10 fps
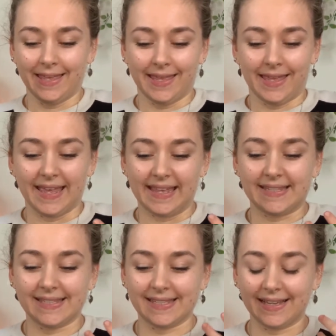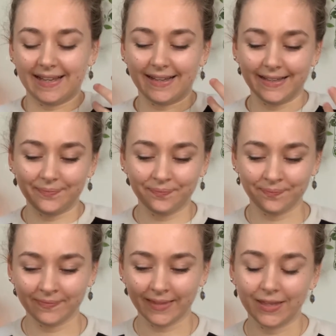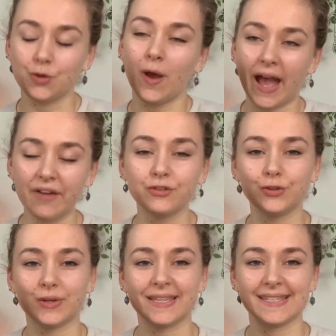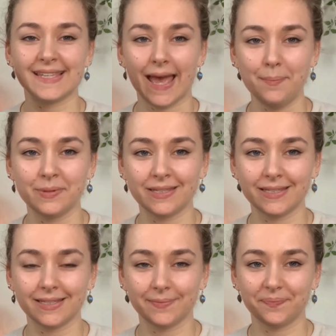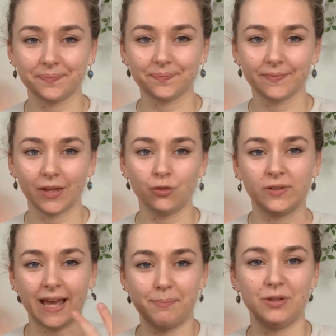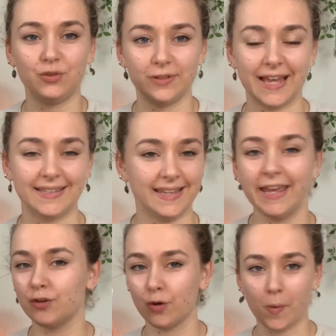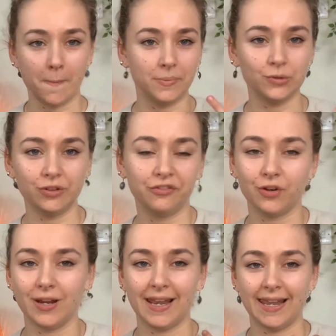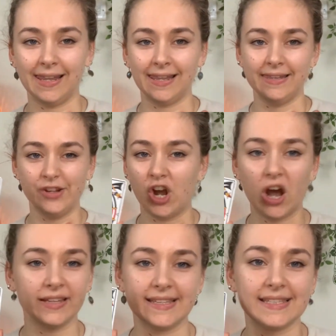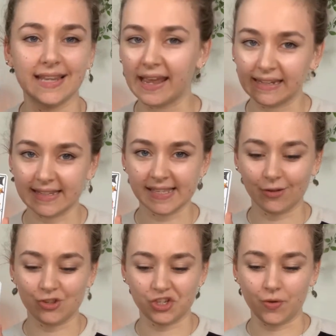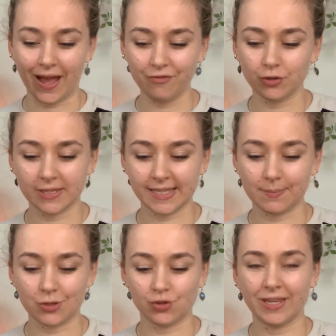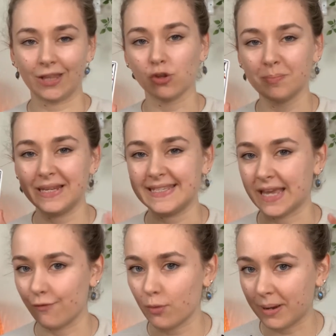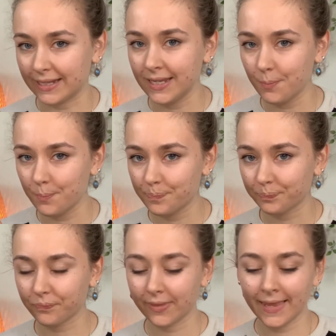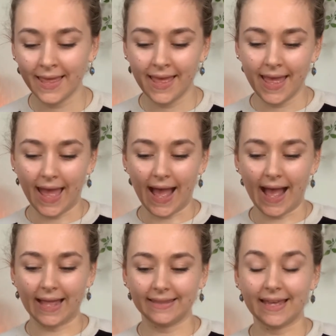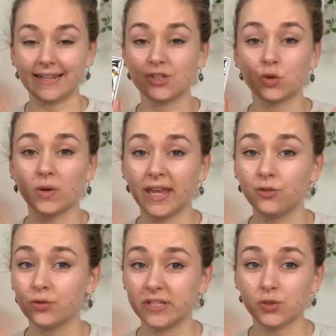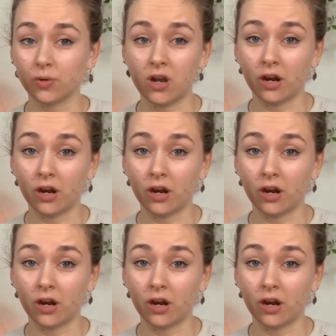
It's, you have to accept, to tap into that inner beautiful goddess lioness energy, you have to accept that you cannot please everybody, and that it's okay to disregard